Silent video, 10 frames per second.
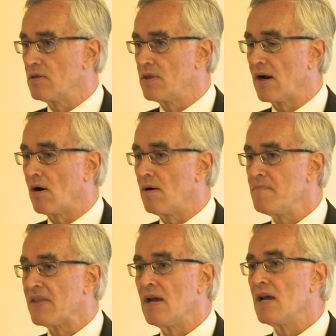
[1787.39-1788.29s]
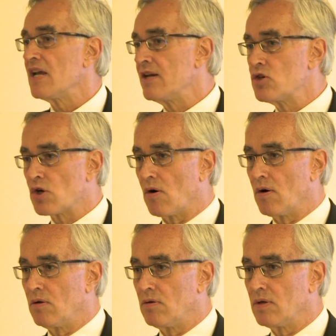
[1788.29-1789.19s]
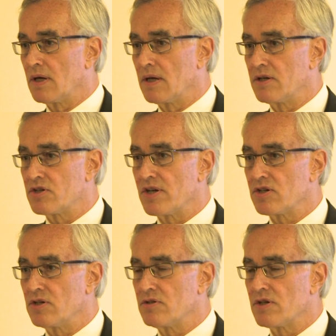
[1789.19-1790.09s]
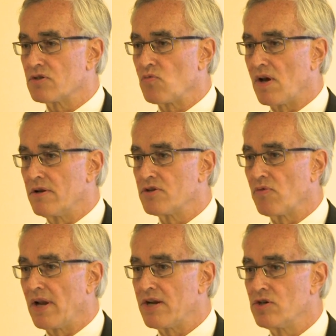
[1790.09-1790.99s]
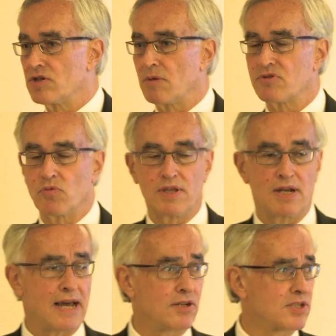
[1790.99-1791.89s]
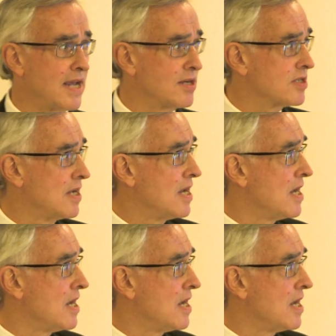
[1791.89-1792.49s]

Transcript: their internal decisions as well as relationships with the United States.